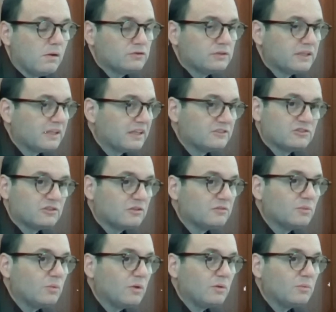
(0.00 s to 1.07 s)
They served the
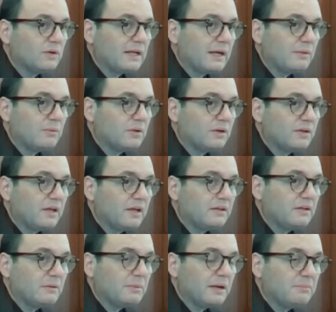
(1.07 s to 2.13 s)
warrant. What ended
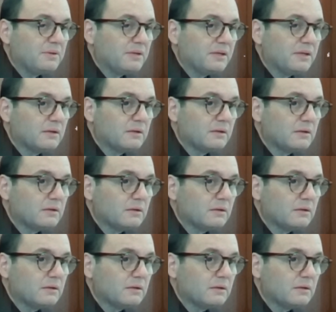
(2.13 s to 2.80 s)
up happening?